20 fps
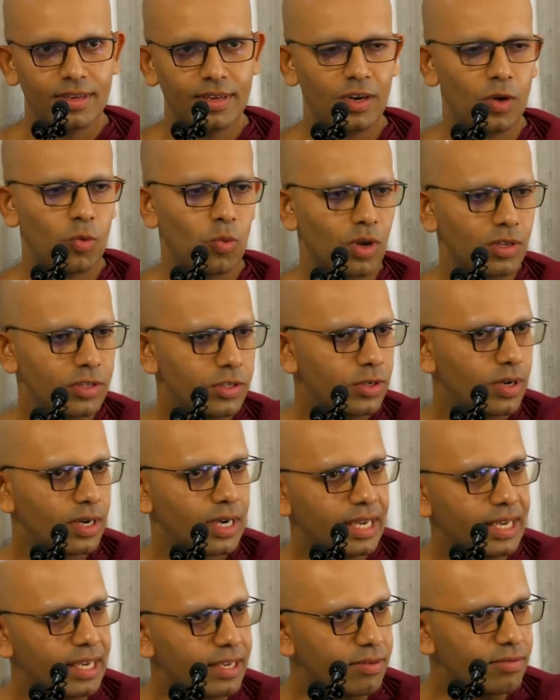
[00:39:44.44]
Once you
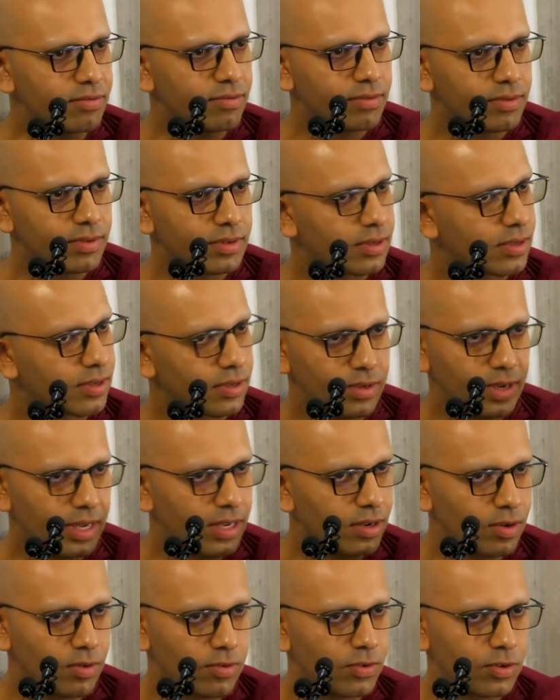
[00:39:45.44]
leave, you
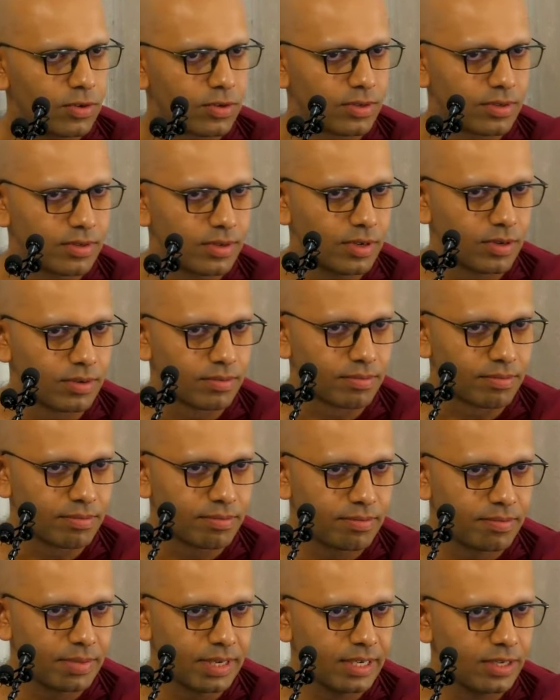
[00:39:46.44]
can, of course,
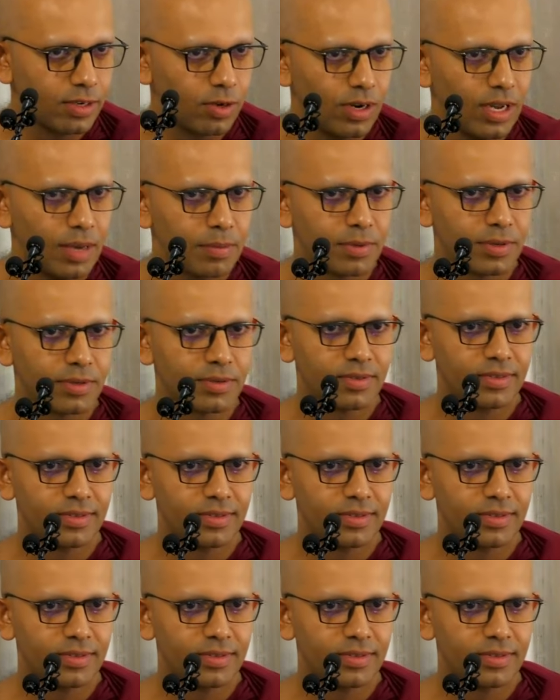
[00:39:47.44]
pick it all up.